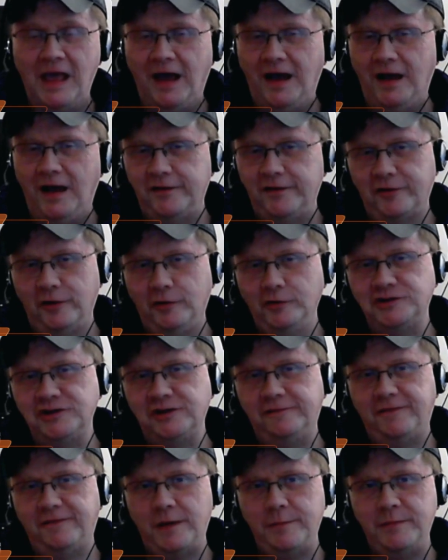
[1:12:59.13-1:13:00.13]
Uh, as always,
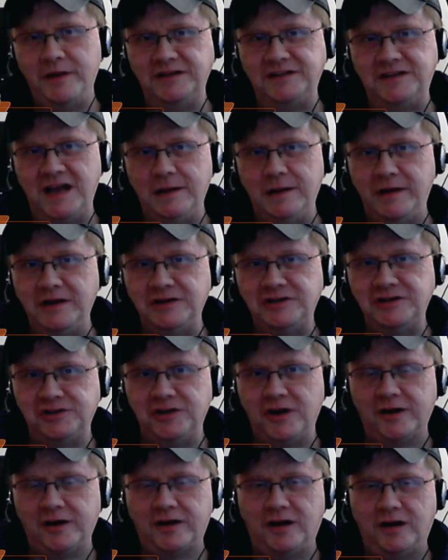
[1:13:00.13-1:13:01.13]
you can find me at datamation
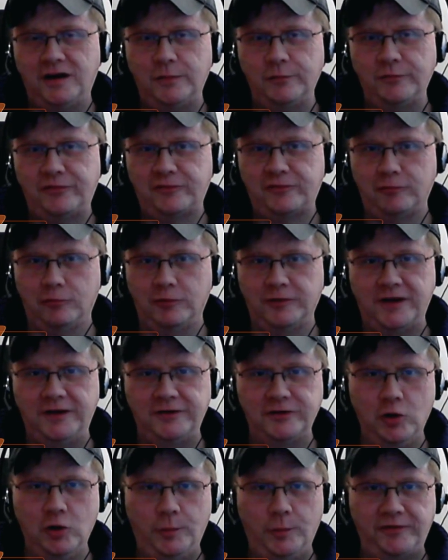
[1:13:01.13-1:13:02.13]
dot com. Scroll
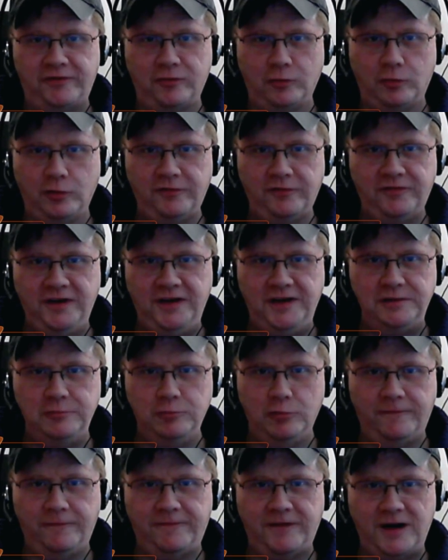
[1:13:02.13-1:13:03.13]
down to open source, and
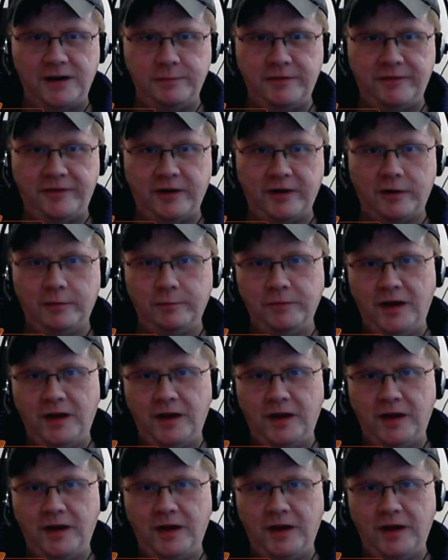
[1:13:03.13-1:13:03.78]
you will find me there.